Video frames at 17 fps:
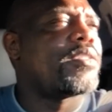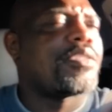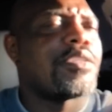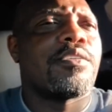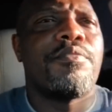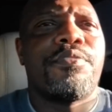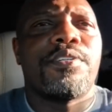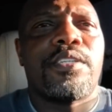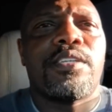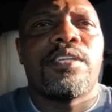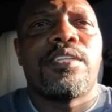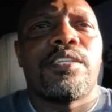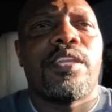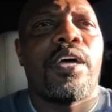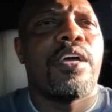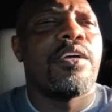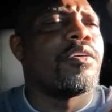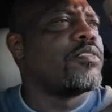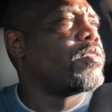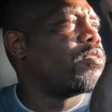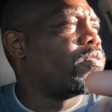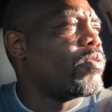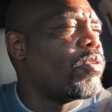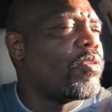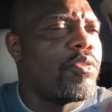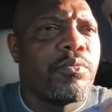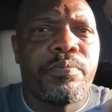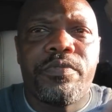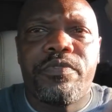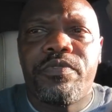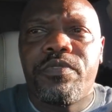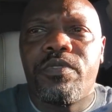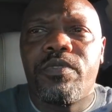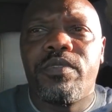she going to forget that I held the door
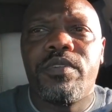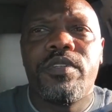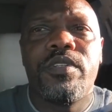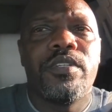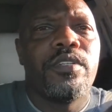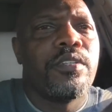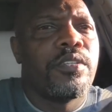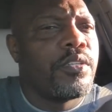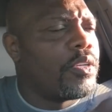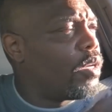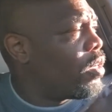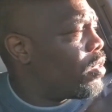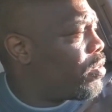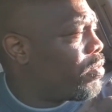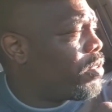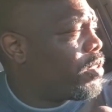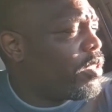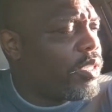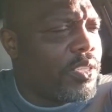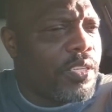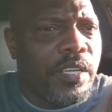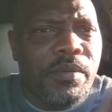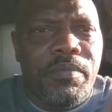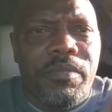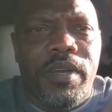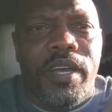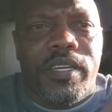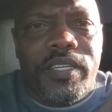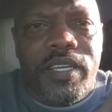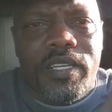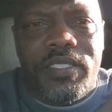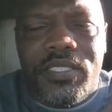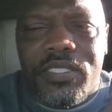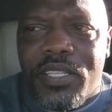open for her. That's what she get, man. I
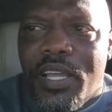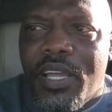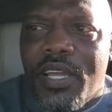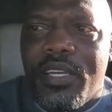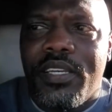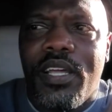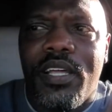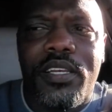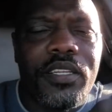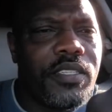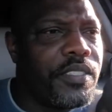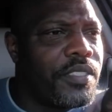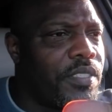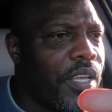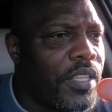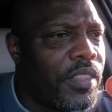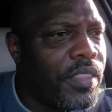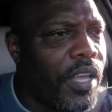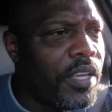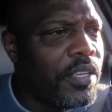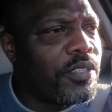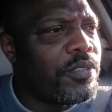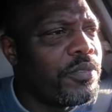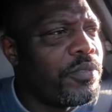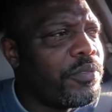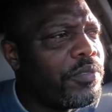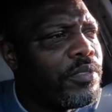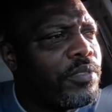can't stand that. At least say thank you.